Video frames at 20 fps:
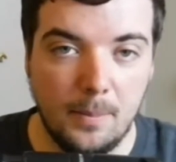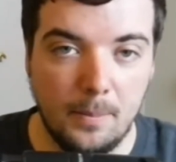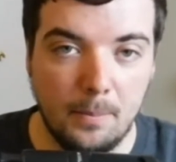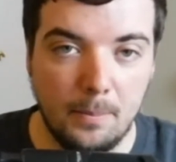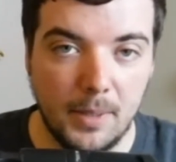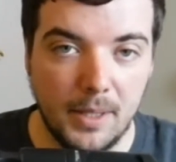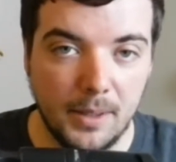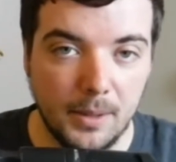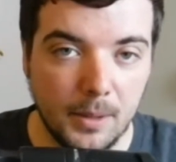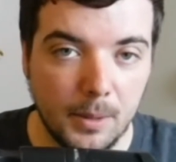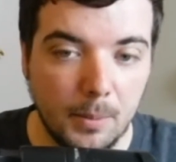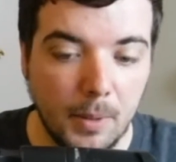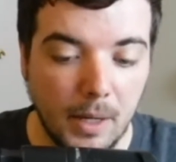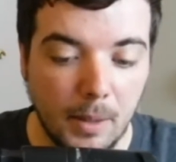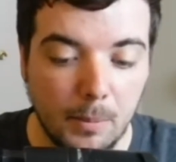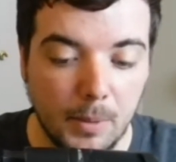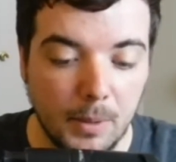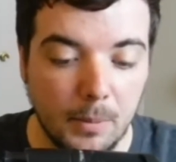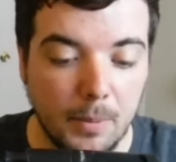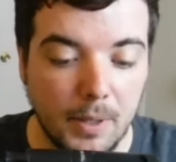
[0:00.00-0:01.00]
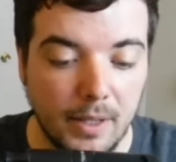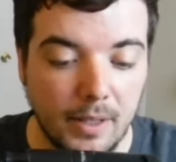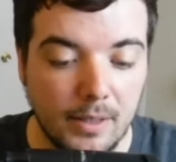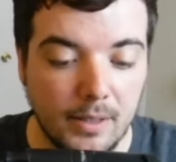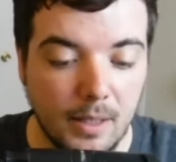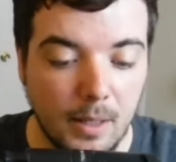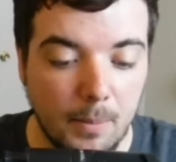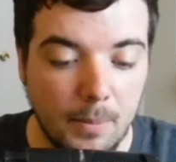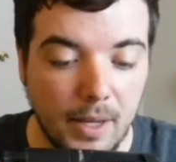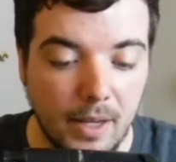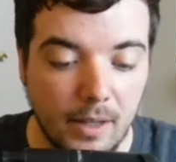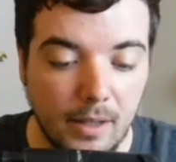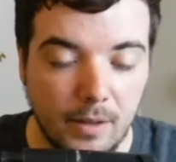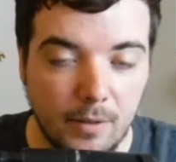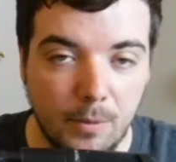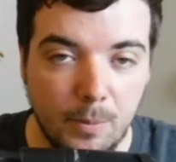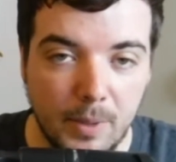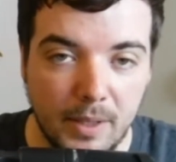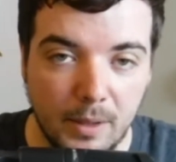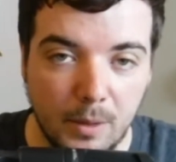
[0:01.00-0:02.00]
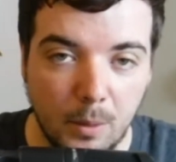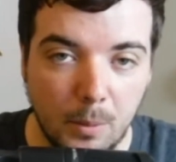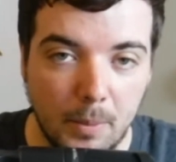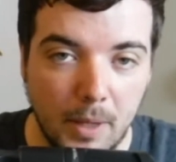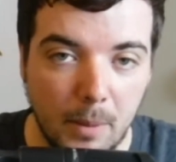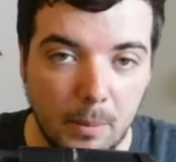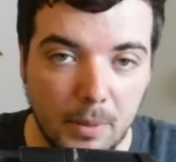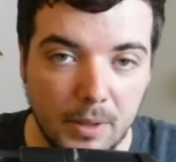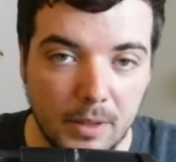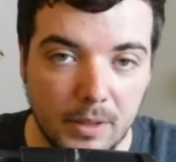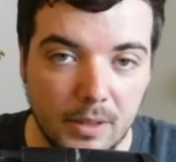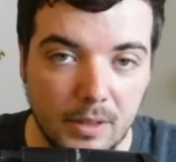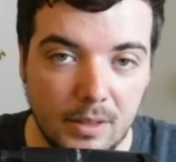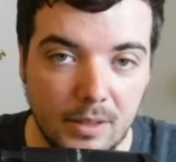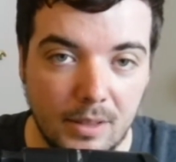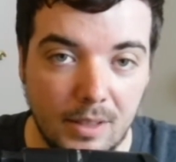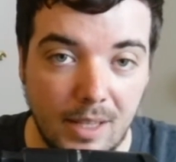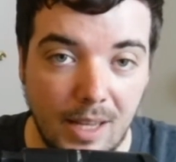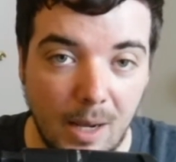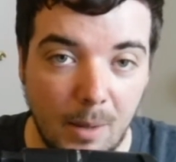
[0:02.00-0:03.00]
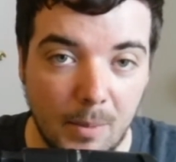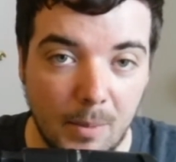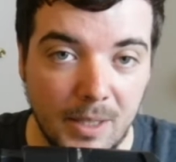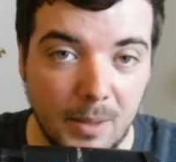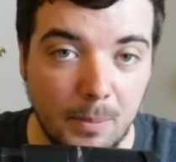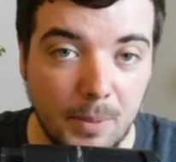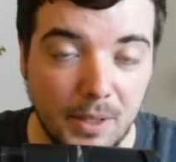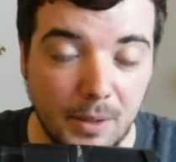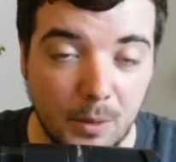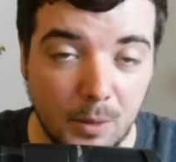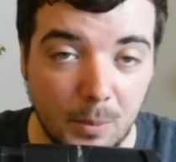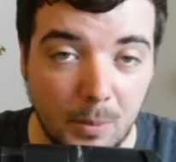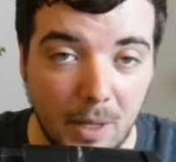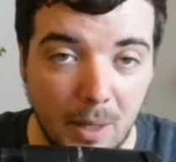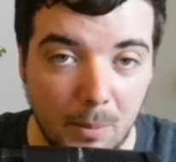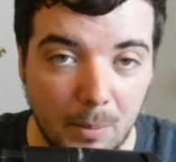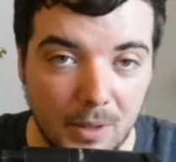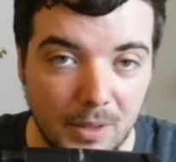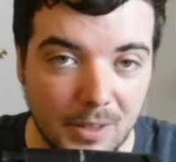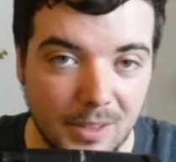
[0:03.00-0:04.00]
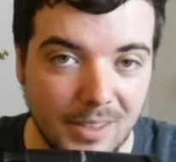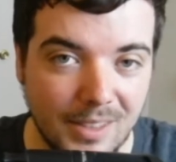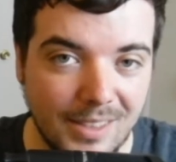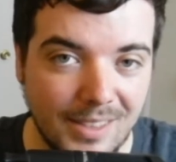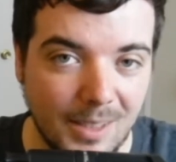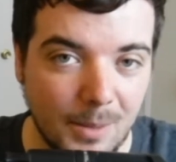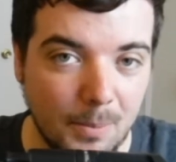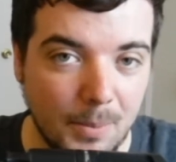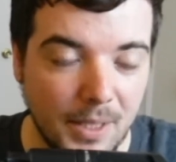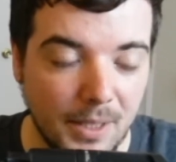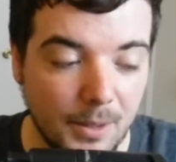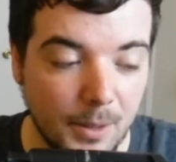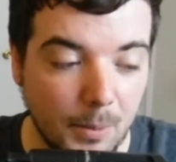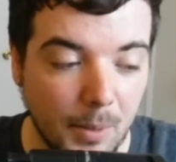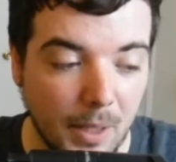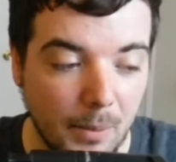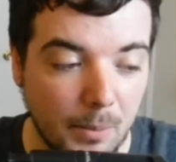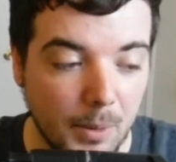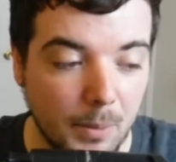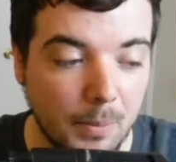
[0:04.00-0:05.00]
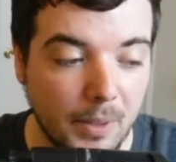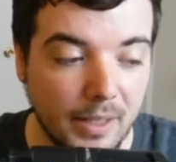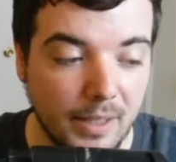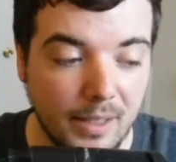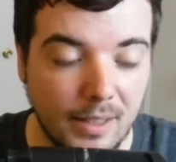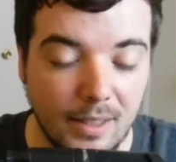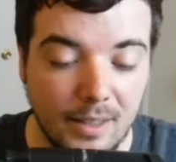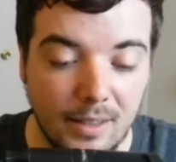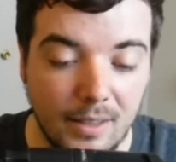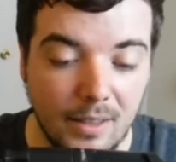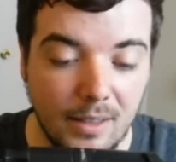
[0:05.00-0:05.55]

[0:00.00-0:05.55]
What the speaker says: Peter Piper picked a peck of pickled peppers. How pickled peppers did Peter Piper pick?